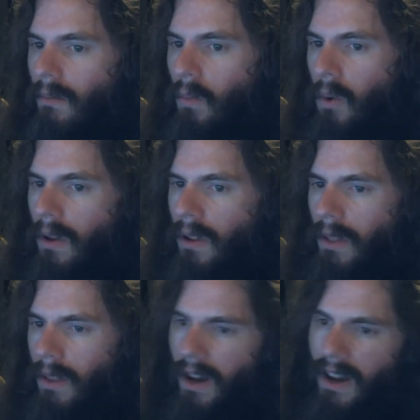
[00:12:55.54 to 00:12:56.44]
uh,
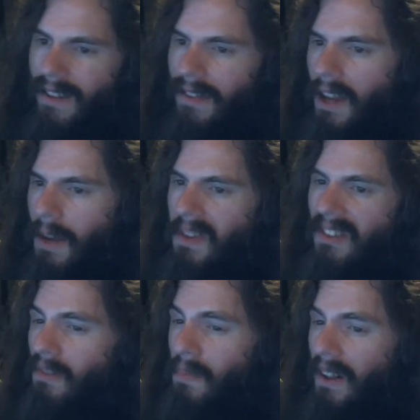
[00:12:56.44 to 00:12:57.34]
I think I
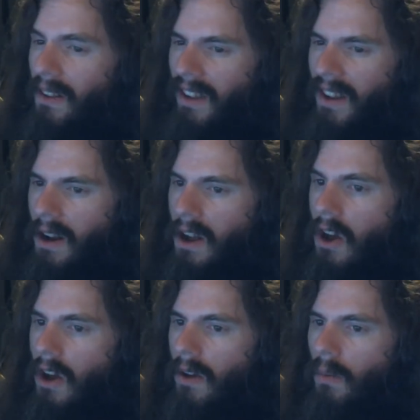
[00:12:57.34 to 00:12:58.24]
misspelled here.
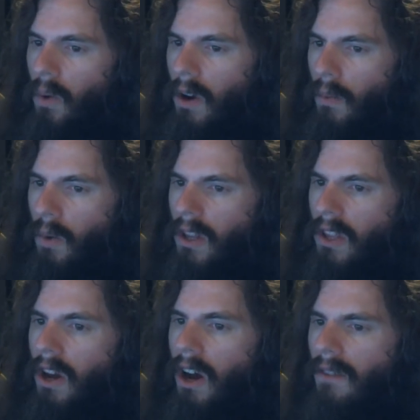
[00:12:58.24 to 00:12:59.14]
Work, work
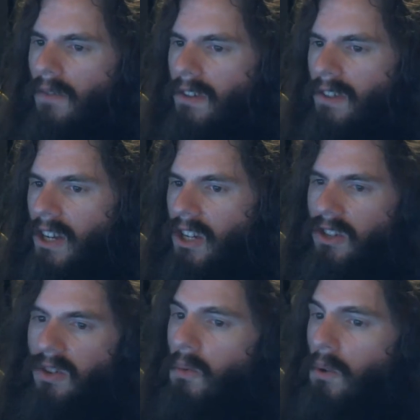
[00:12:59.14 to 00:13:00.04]
the
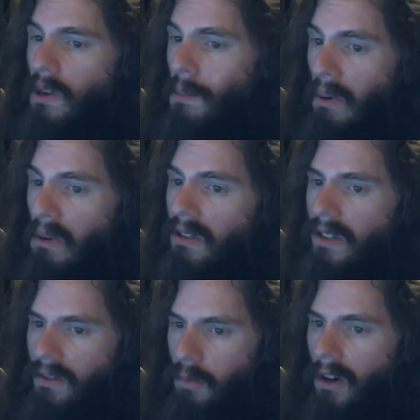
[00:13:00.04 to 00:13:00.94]
conversation toward a
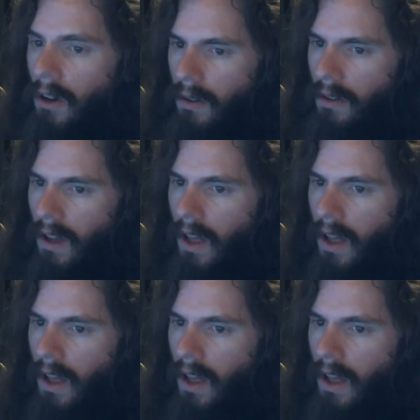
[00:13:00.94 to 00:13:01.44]
borderless world.